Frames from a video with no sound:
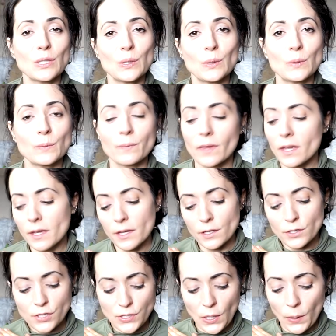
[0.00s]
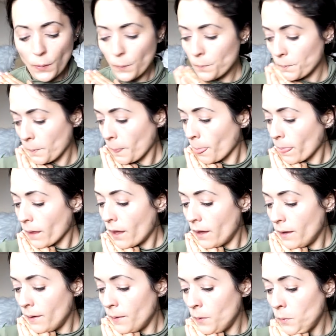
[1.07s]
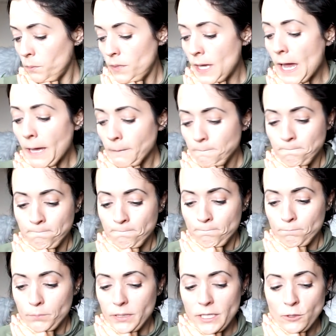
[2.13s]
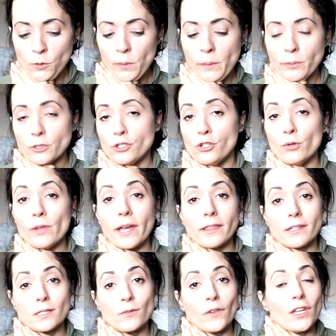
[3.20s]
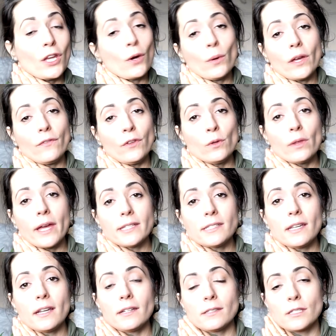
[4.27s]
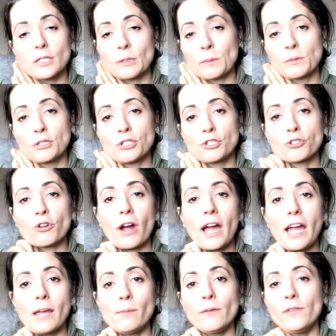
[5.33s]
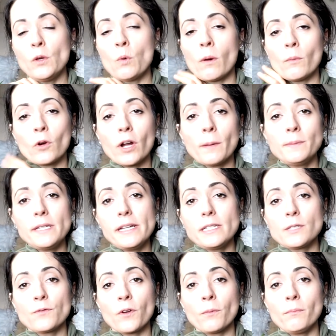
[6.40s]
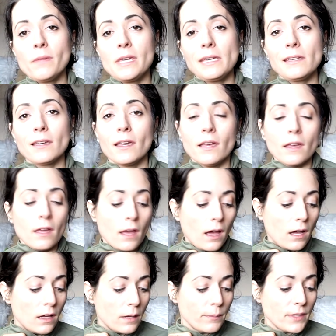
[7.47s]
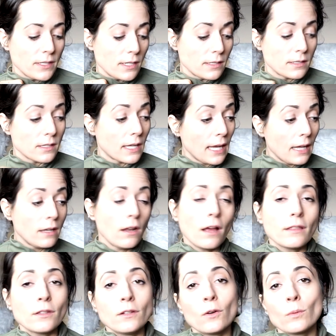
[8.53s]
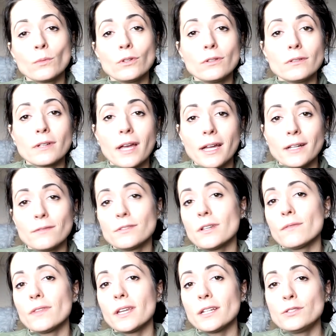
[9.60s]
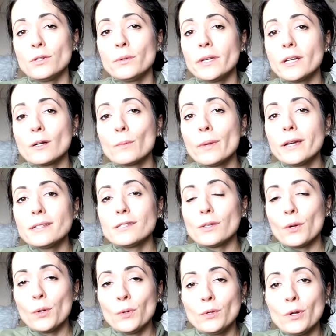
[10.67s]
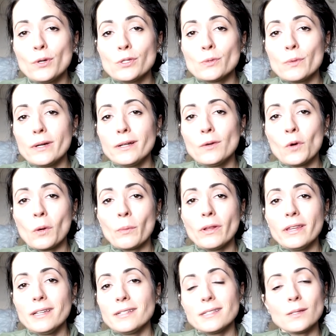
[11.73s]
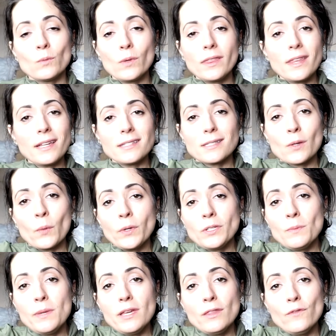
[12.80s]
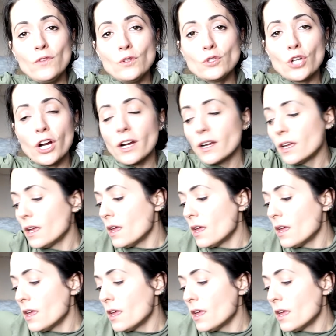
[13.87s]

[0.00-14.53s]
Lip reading: too. So, yeah. Please remember to like this video if you liked it, and subscribe if you want more updates from me. This is, again, not the normal kind of stuff that I do here, but who knows what normal is and what that's going to be in the future.